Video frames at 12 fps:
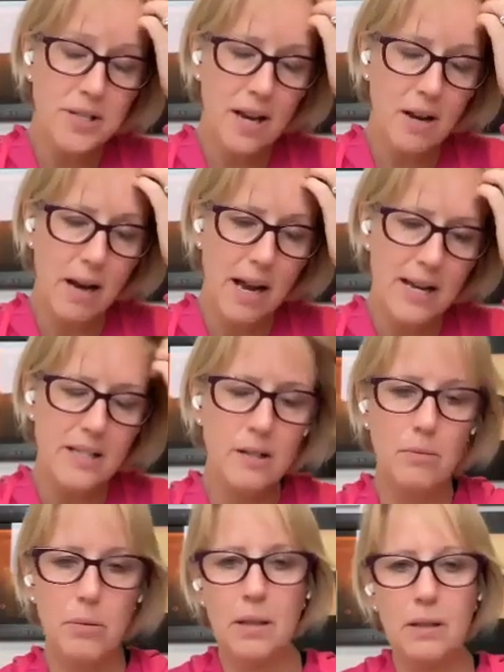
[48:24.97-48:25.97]
how
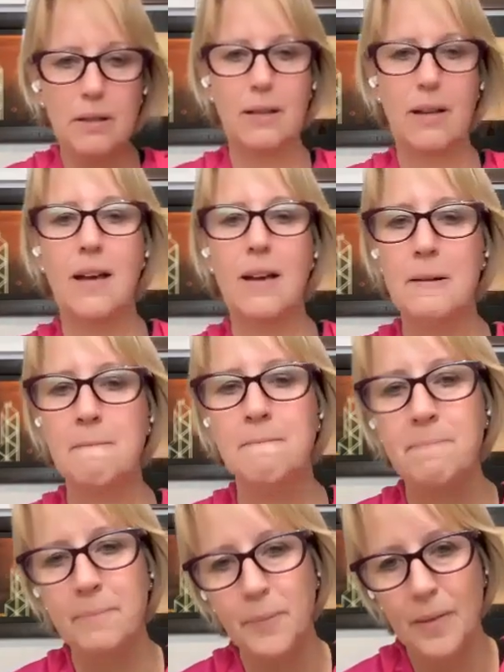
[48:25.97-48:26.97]
Hazel will,
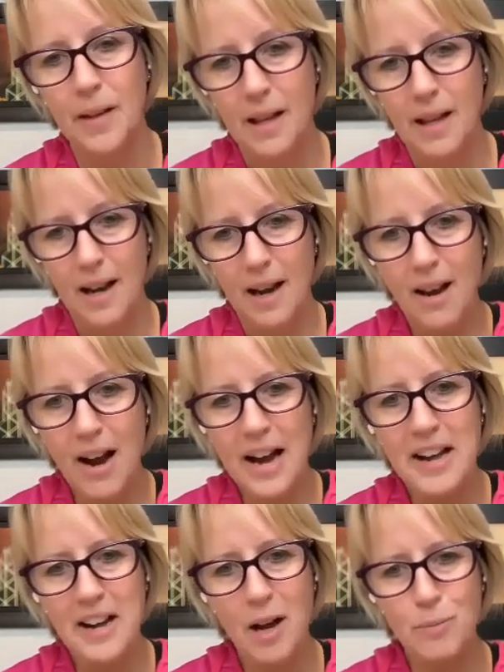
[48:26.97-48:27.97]

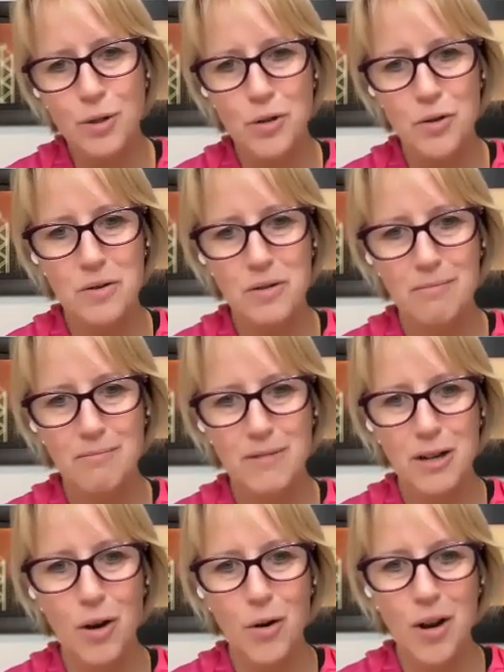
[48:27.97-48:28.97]
lighten up too,
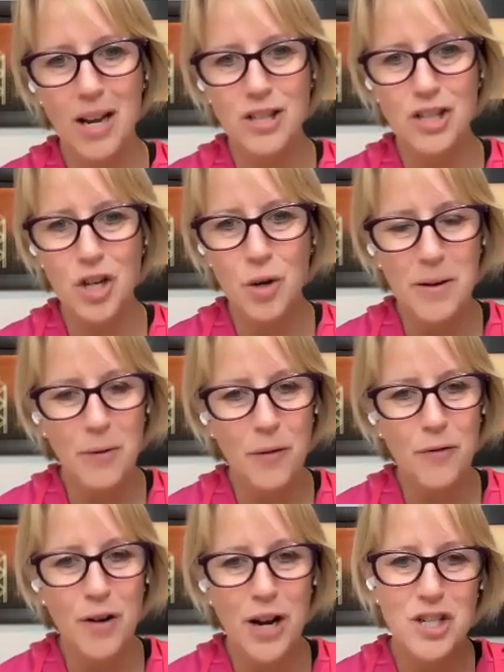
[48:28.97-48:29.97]
and she'll be
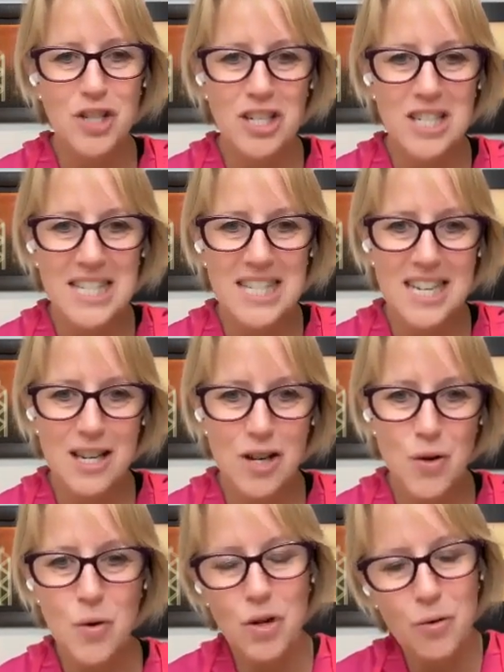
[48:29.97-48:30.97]
refreshed and see
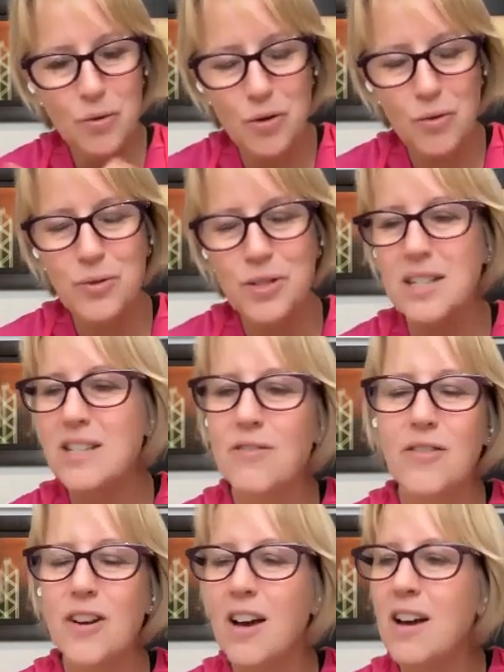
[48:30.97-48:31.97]
you'll see
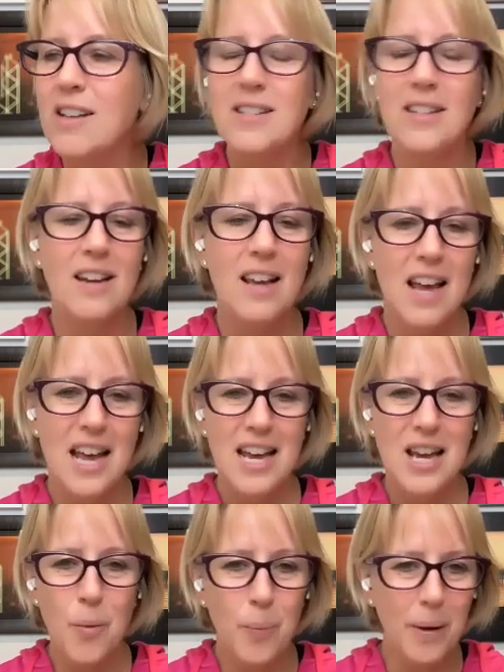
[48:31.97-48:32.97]
different eyes, and
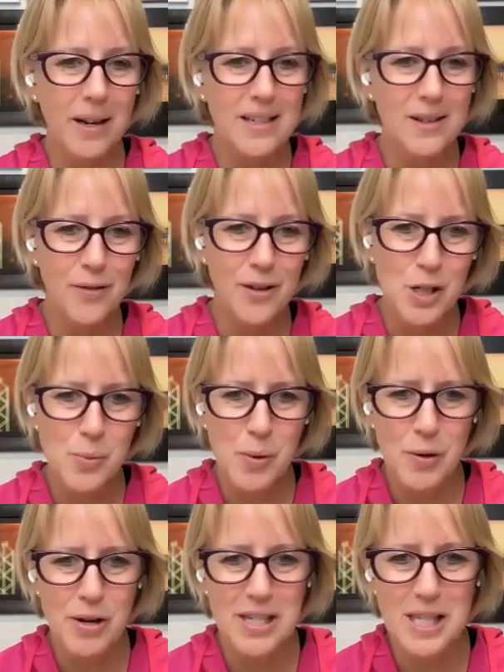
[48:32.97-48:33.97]
you'll bring different
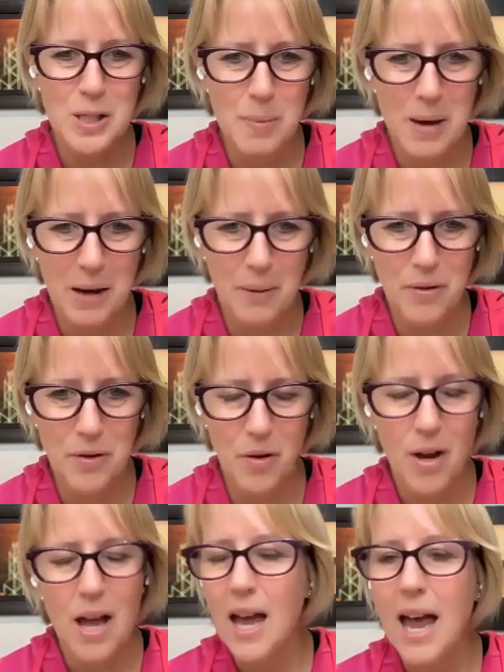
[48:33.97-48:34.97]
experiences back with you.
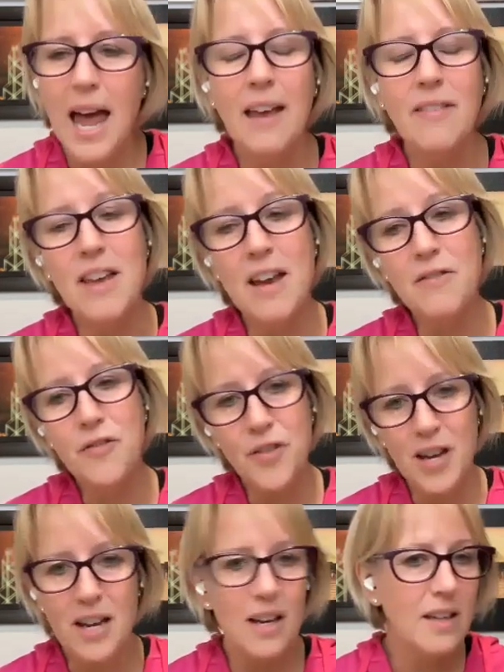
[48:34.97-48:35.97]
And that
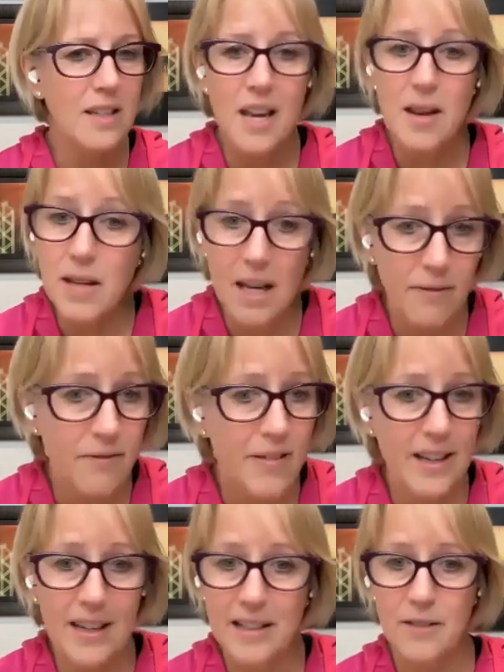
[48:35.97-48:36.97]
fear, keep
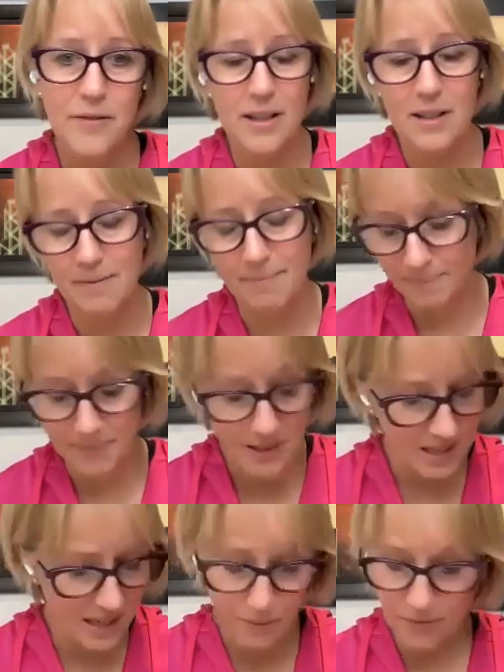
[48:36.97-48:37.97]
feeling the fear,
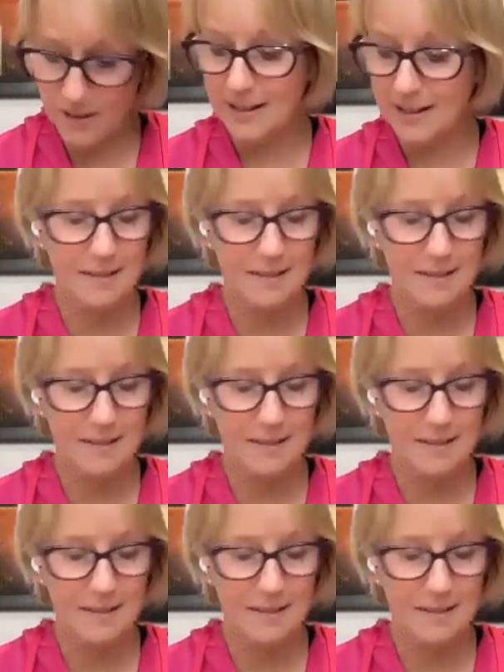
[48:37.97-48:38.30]
just keep feeling it,